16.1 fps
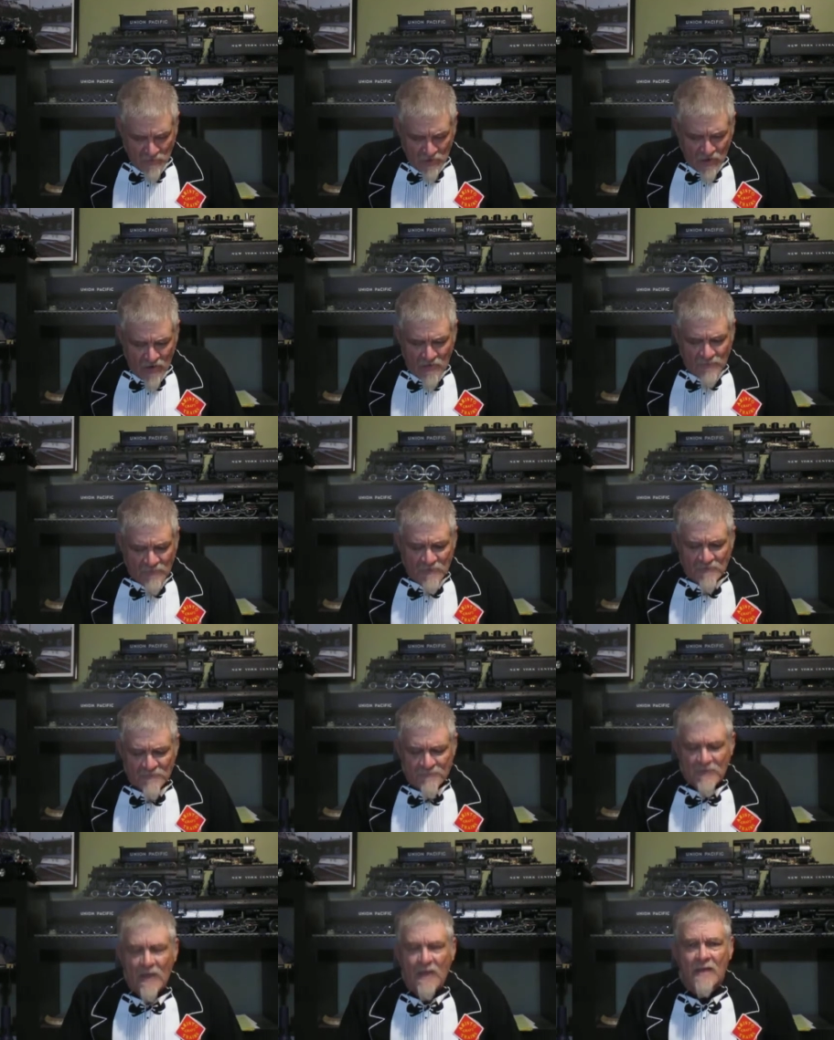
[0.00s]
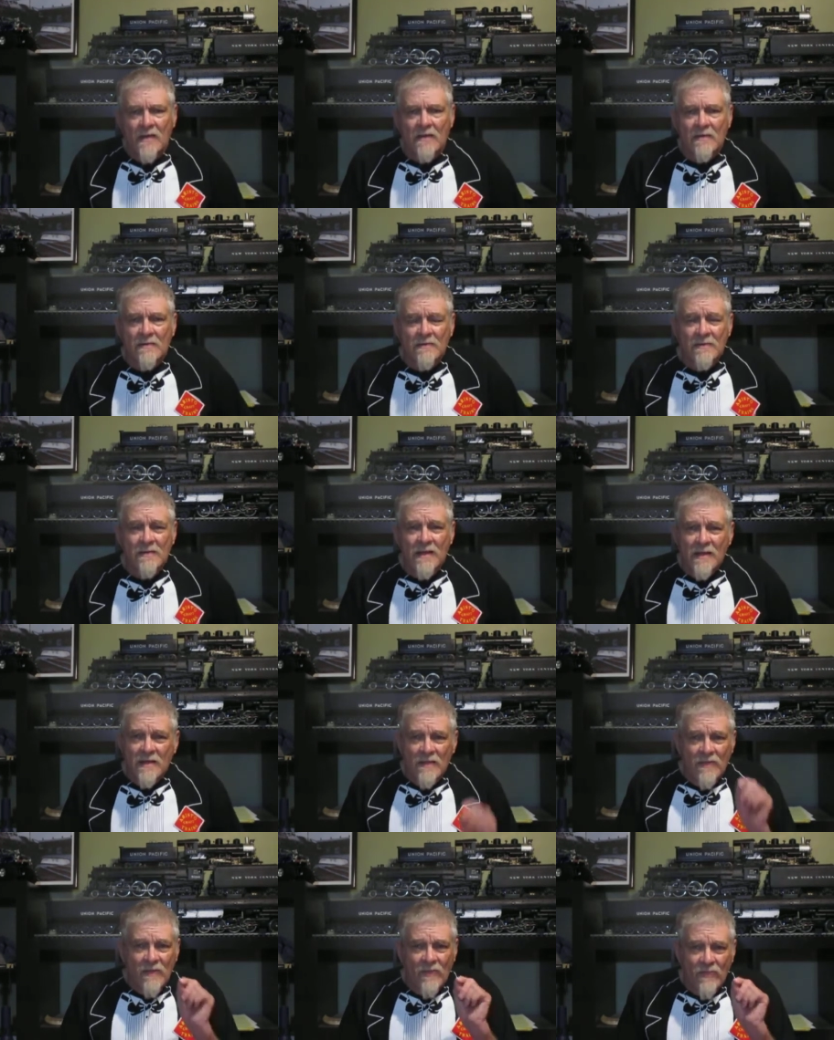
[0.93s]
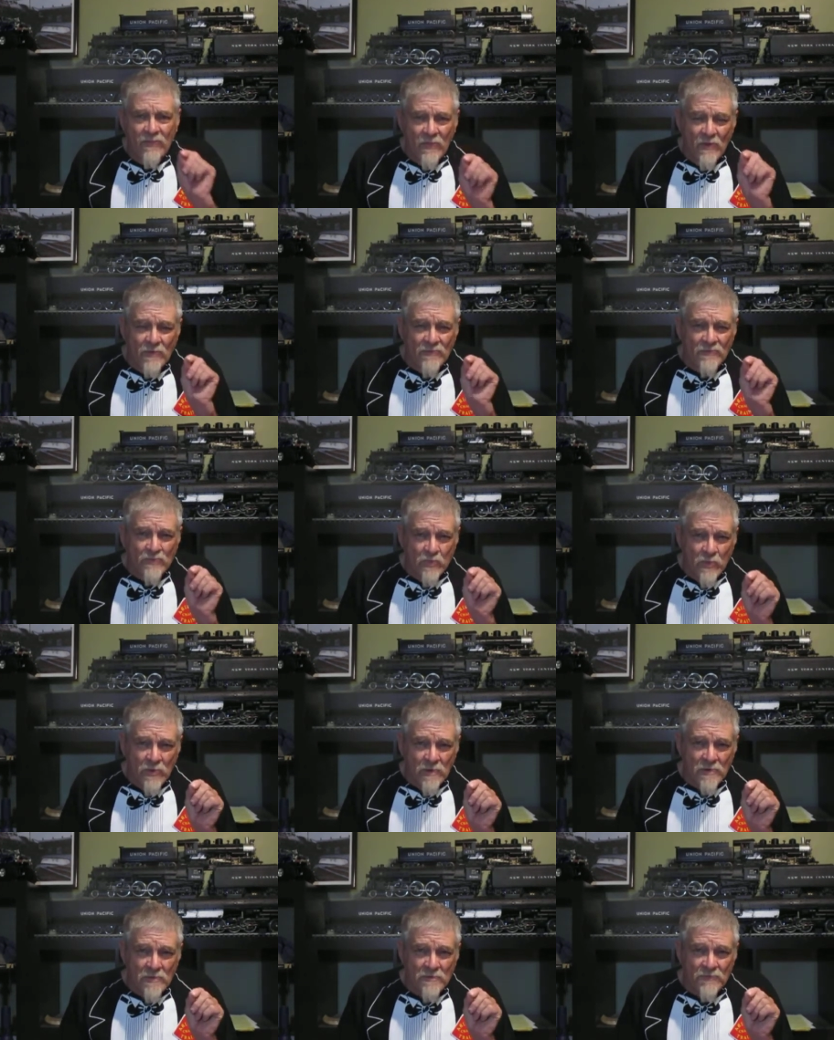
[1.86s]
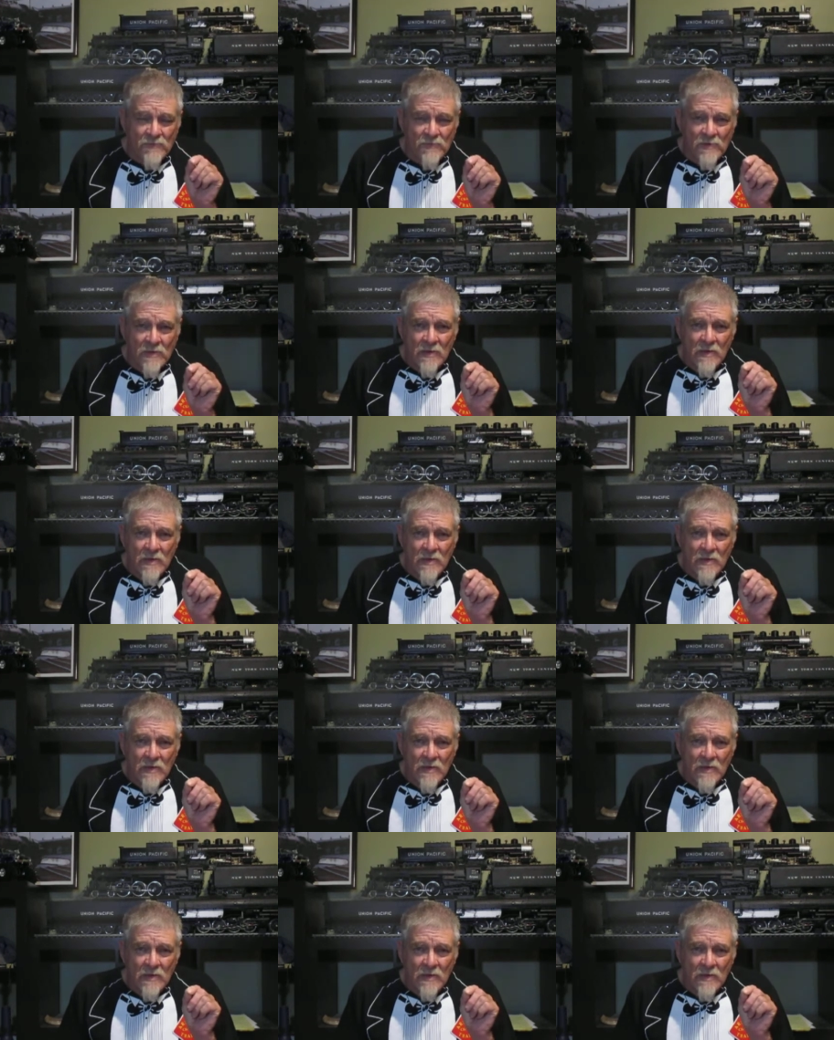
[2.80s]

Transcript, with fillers: On this day, those words